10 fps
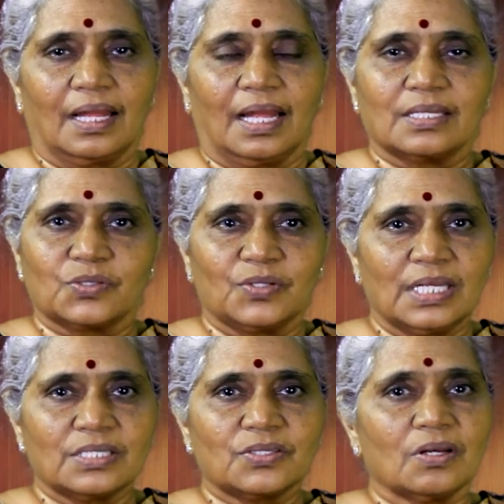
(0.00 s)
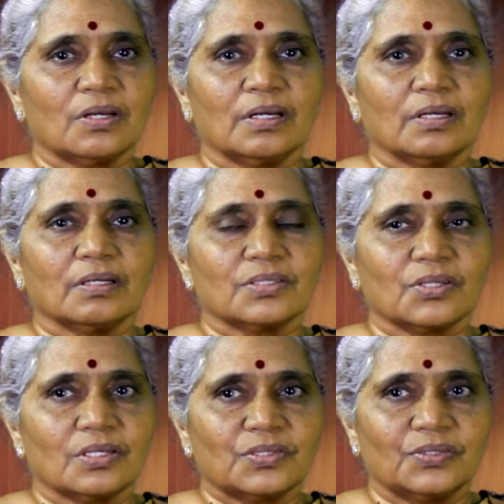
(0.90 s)
As soon as I
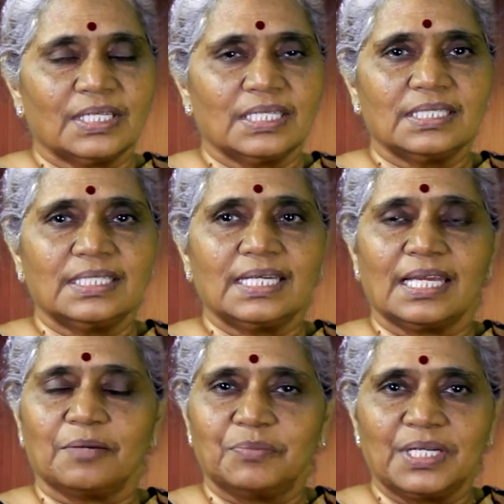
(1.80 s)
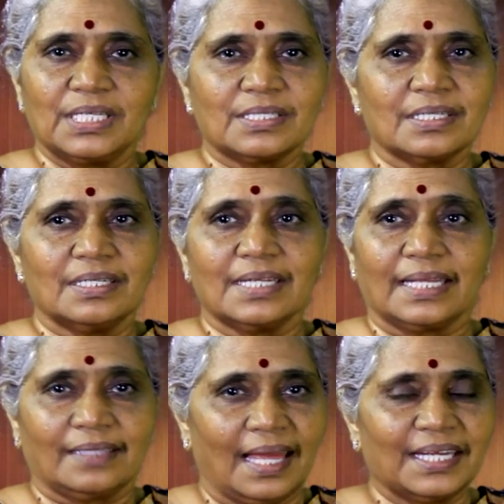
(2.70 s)
saw Sundari Ji, I embraced her, I
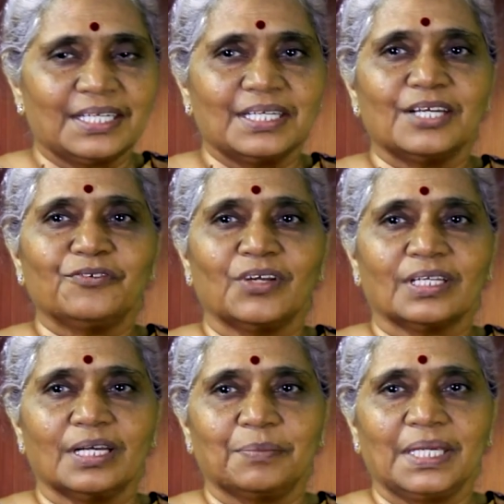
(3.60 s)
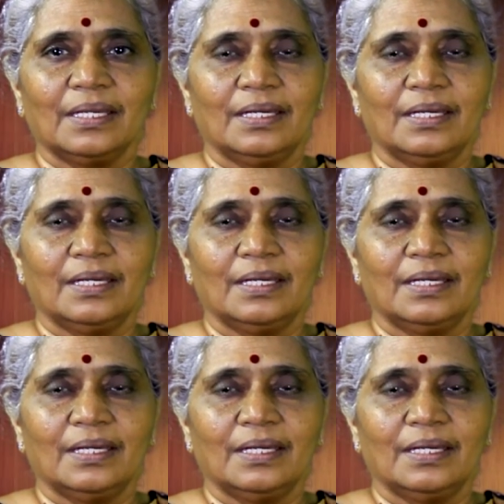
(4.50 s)
thanked her for coming,